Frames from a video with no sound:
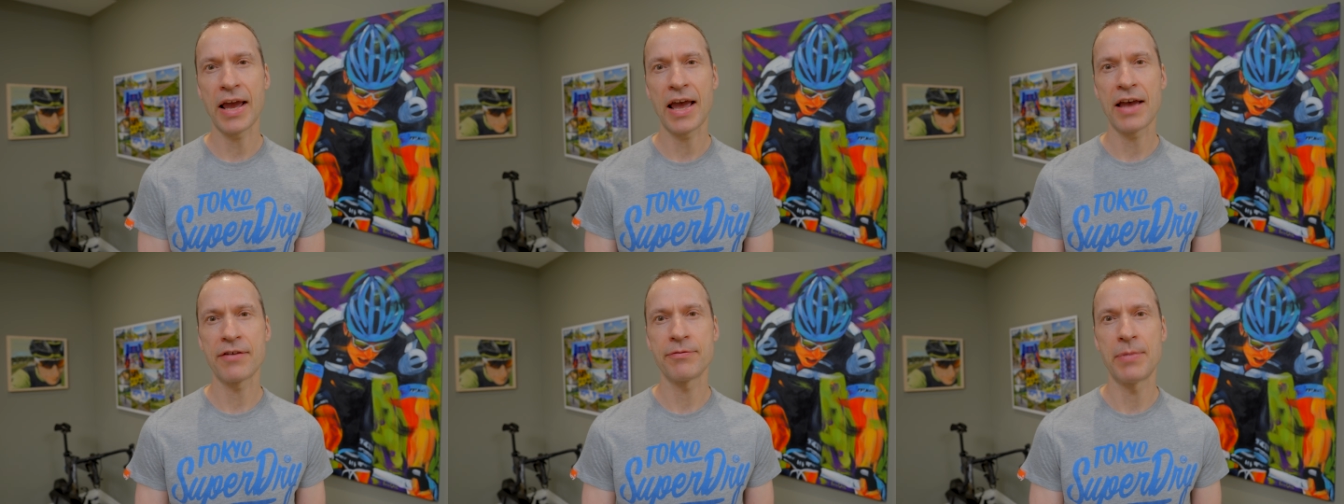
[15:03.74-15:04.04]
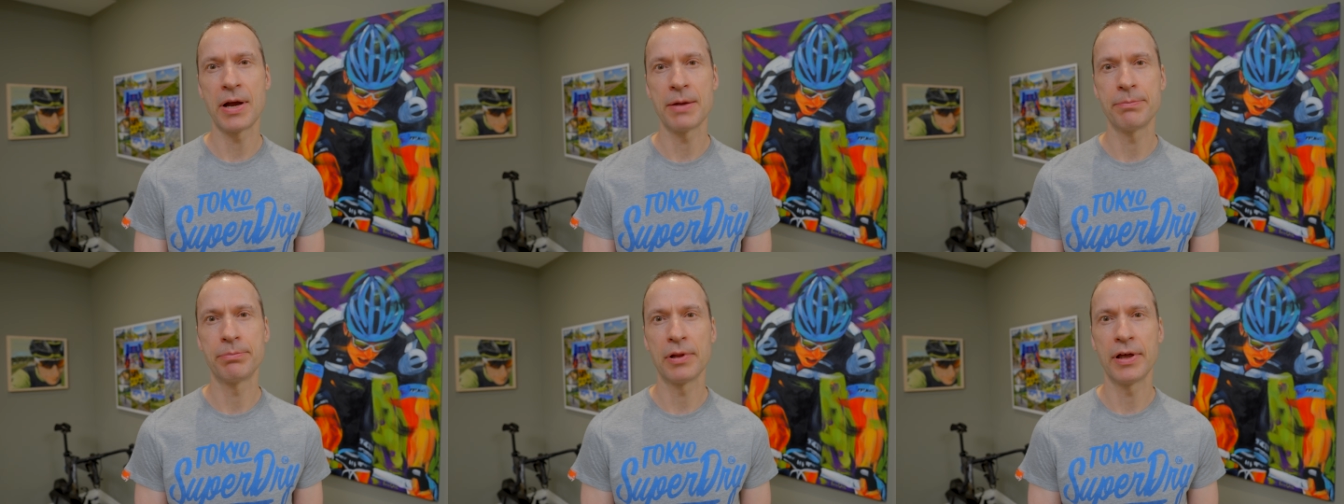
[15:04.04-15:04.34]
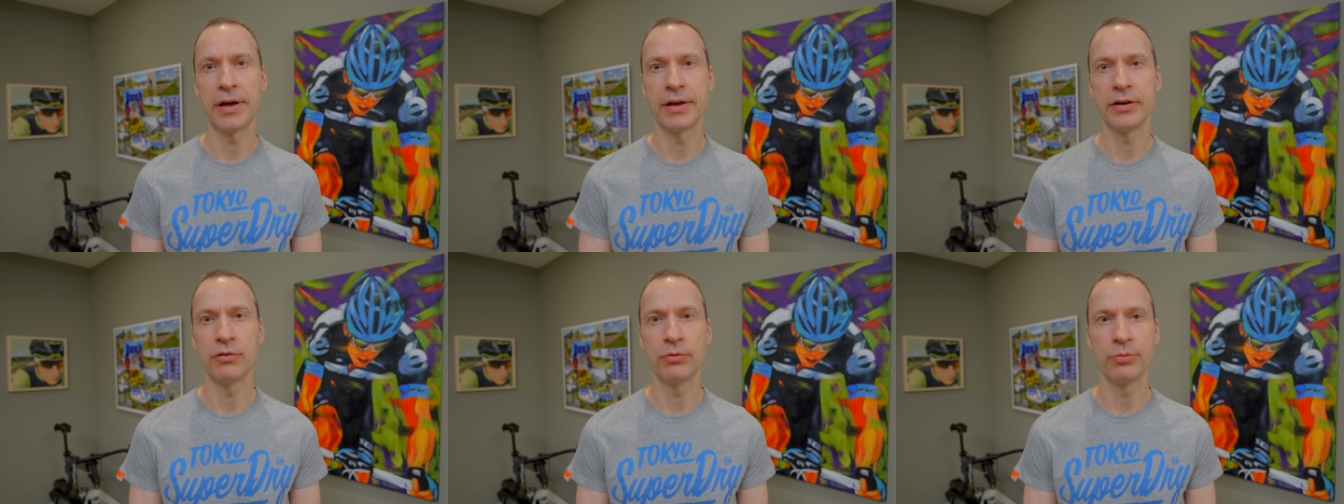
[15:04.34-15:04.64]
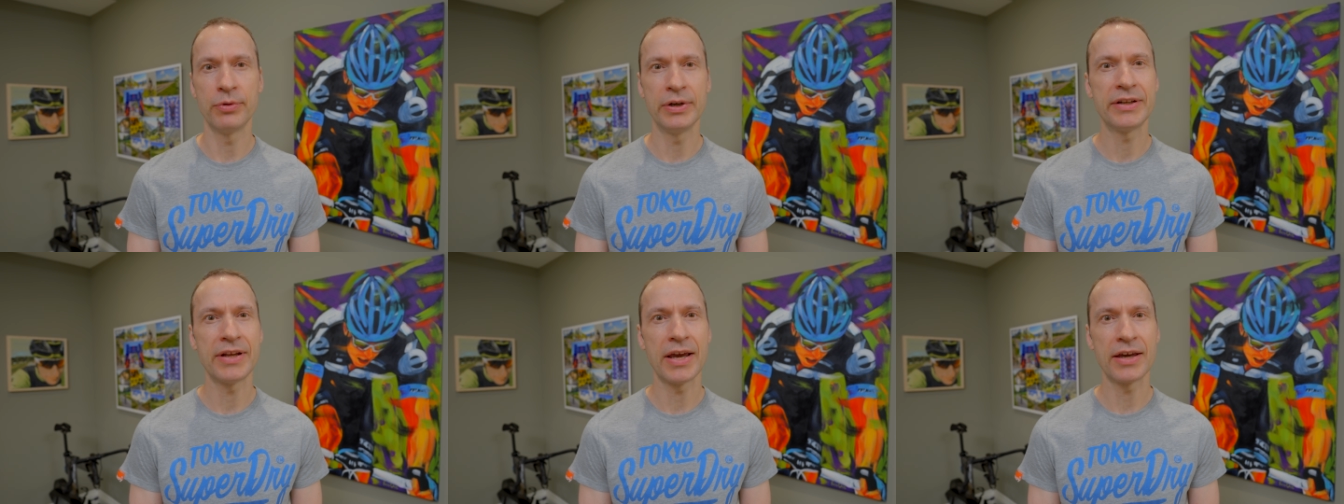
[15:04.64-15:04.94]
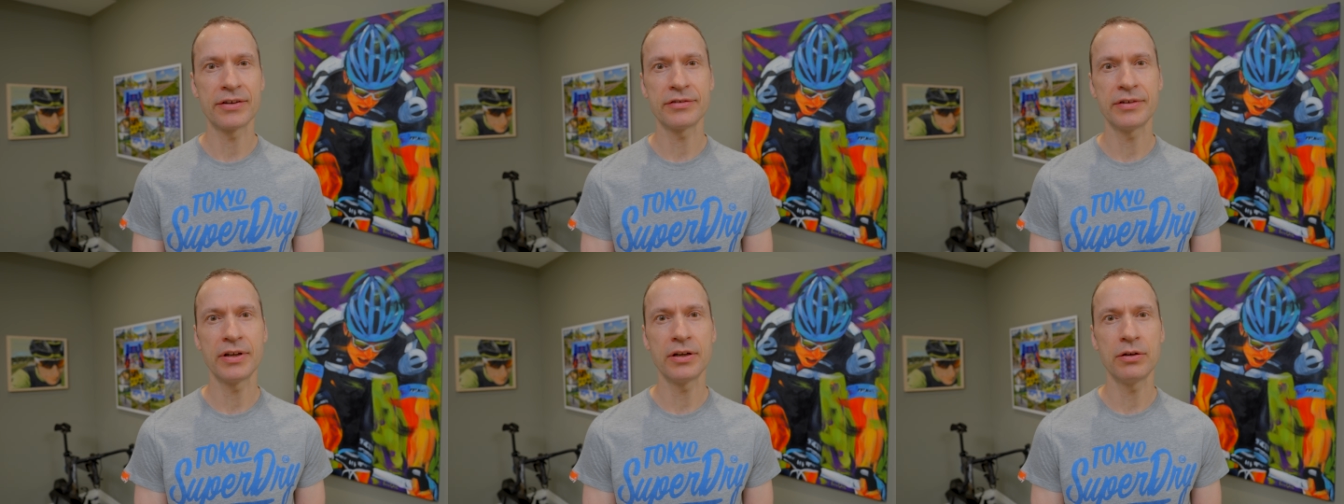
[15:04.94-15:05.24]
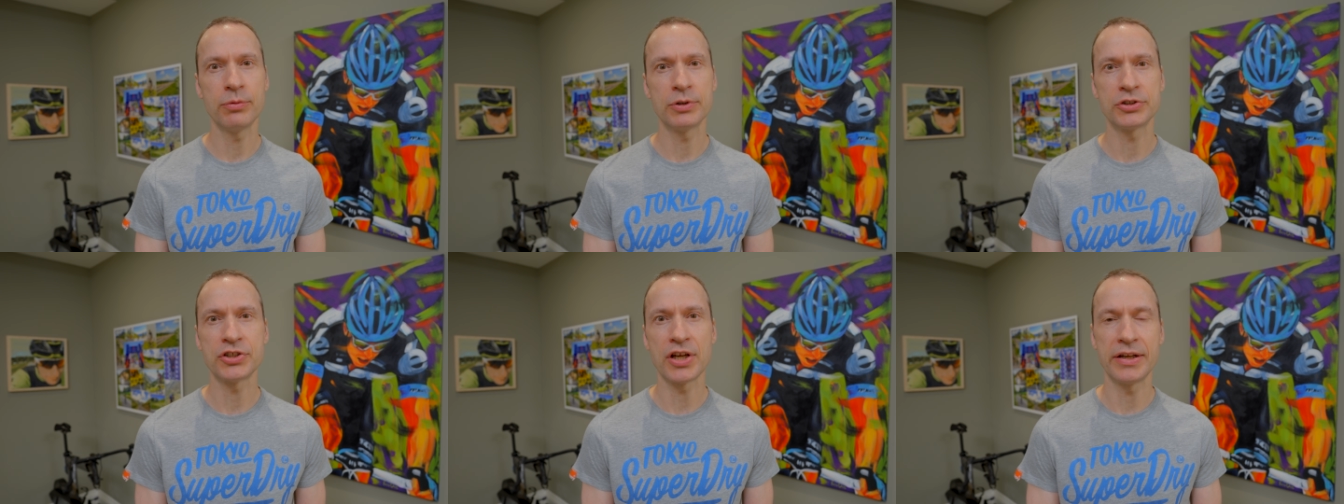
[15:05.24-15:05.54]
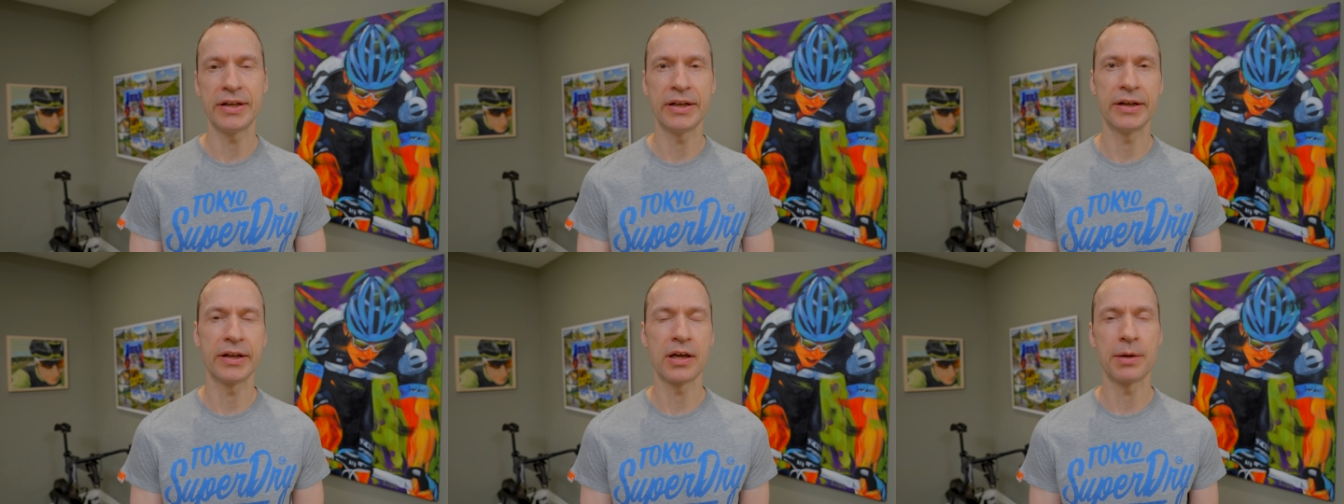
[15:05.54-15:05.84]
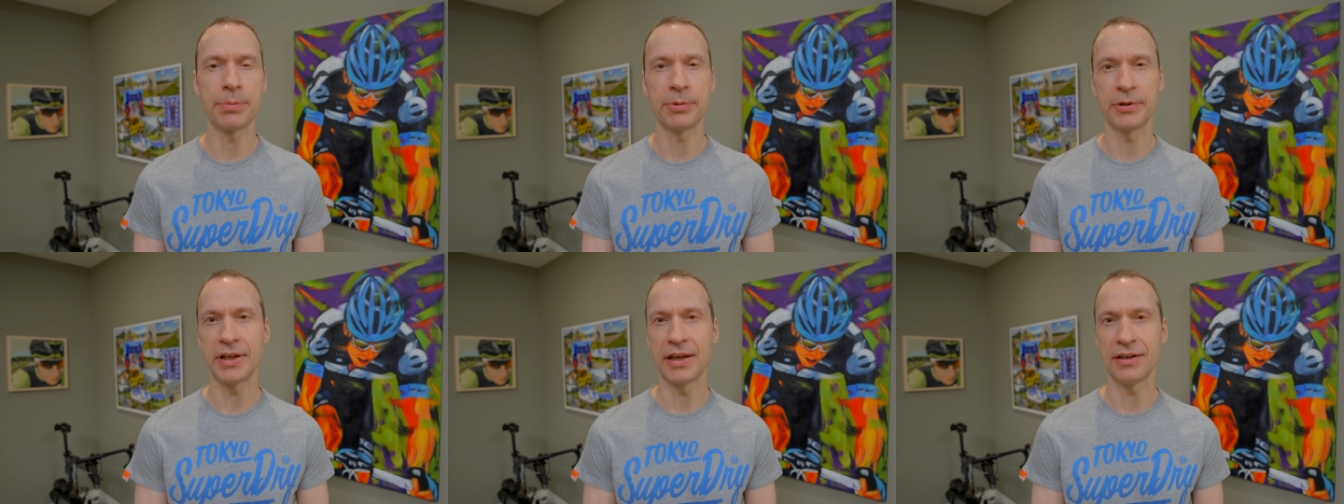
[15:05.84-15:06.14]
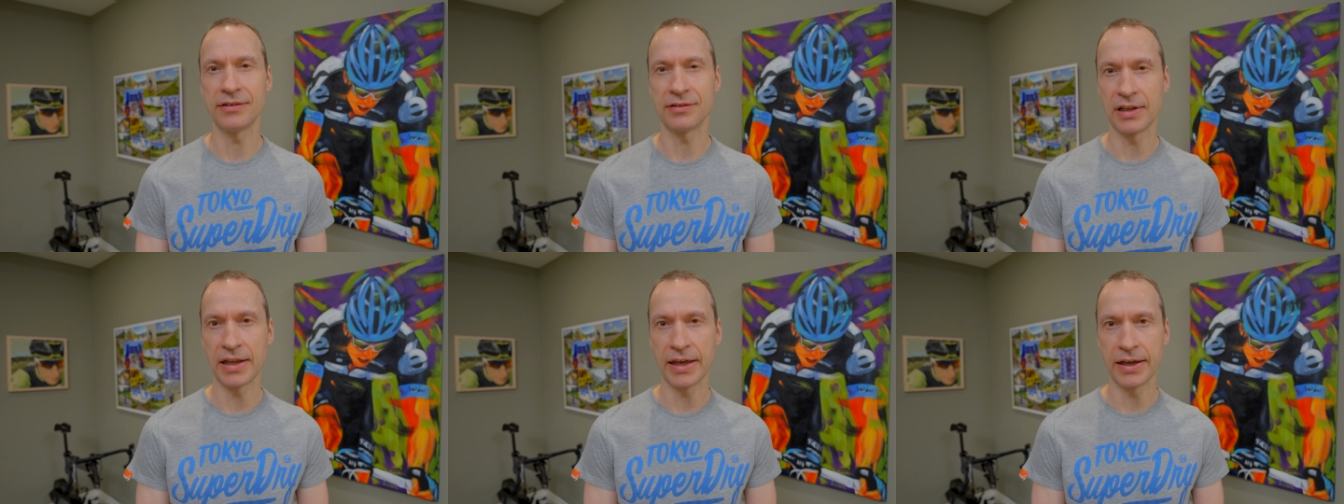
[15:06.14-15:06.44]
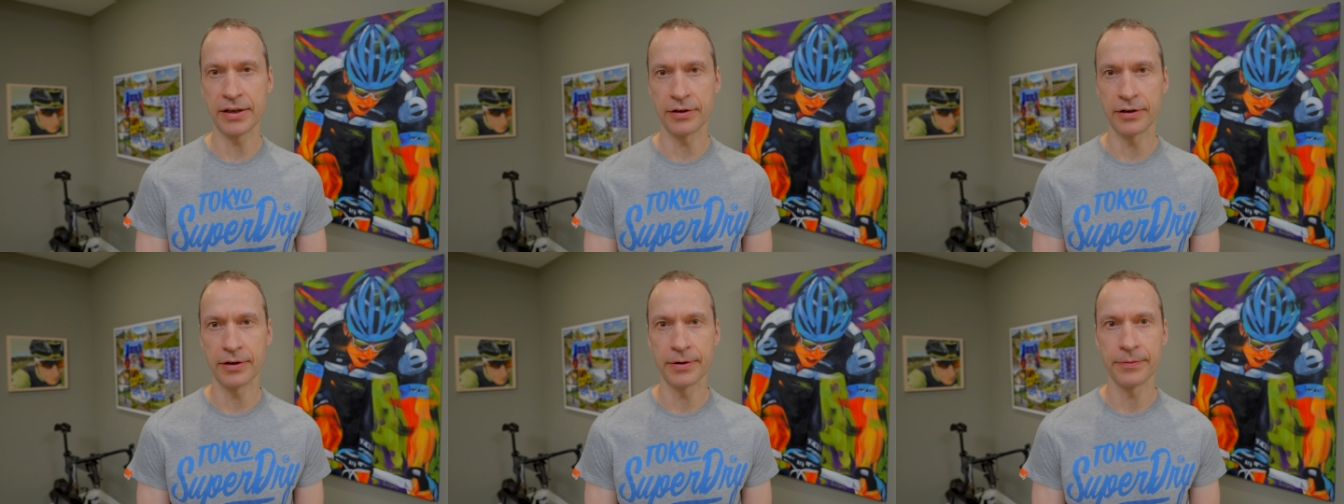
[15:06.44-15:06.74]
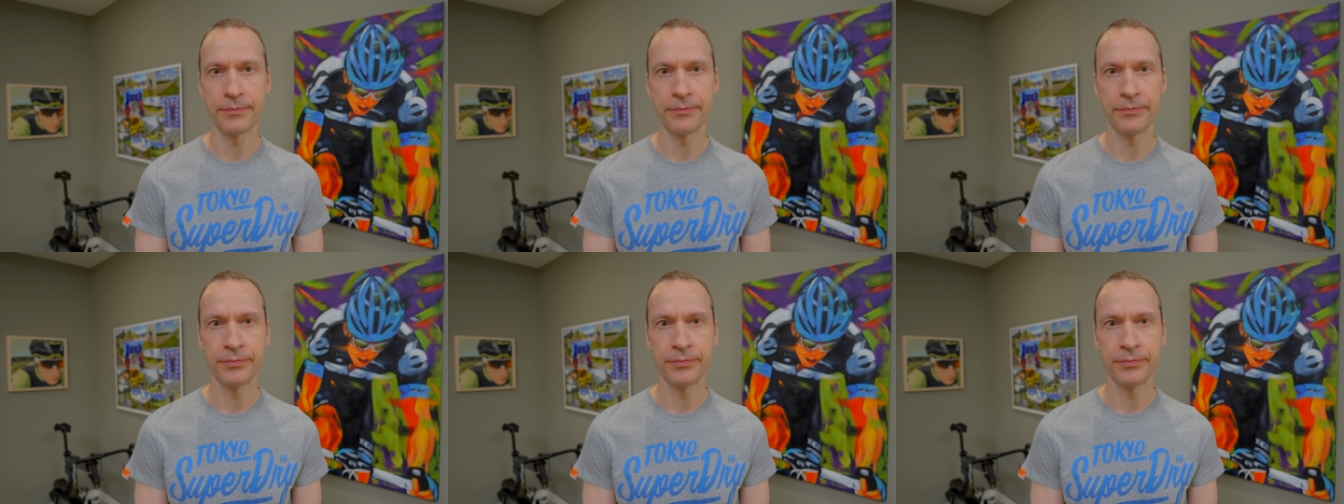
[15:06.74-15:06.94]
I have my blood retested, which I did a couple days later.